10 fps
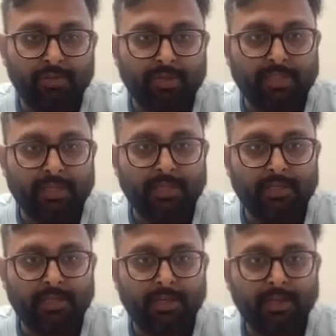choti
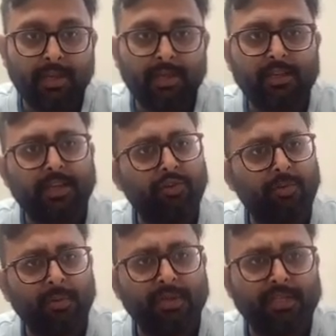mistakes thi. That you
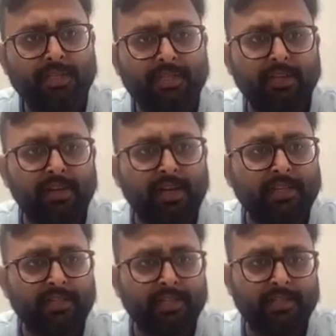remember that C1
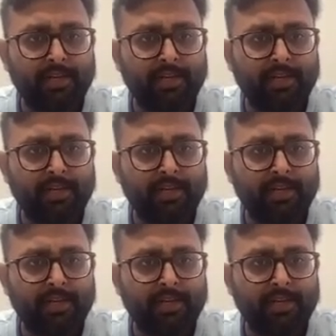less than